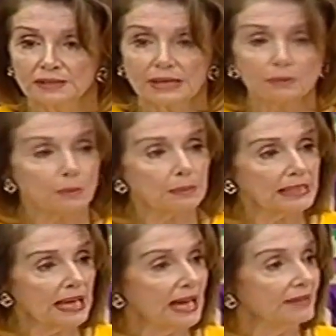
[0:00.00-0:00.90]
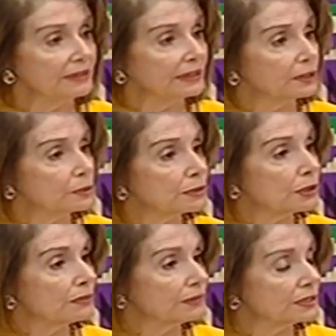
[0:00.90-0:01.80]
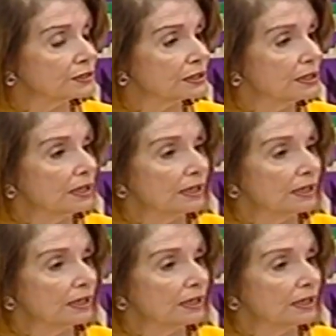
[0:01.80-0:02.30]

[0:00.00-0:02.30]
they will be having the observance